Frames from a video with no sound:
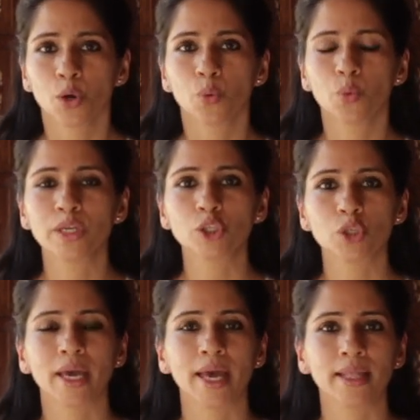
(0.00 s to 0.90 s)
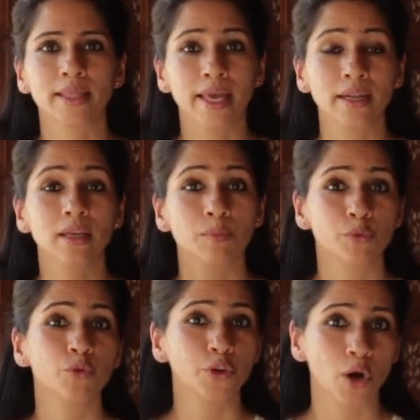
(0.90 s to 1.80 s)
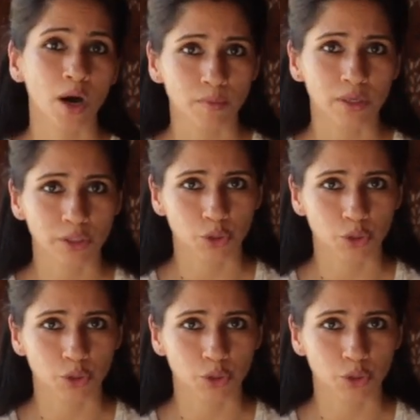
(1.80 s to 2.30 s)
which can then improve your hormonal